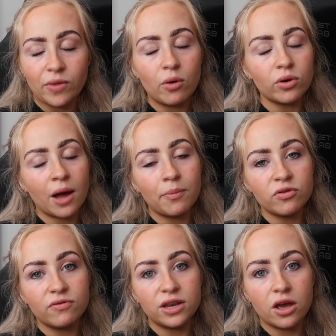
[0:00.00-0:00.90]
I will cap
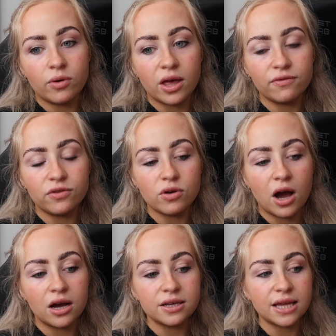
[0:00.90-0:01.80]
off the video here for you
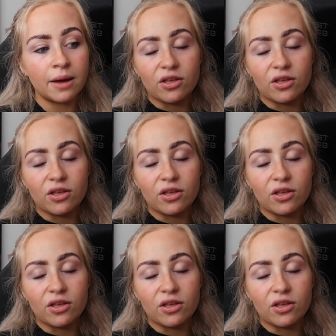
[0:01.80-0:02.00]
guys.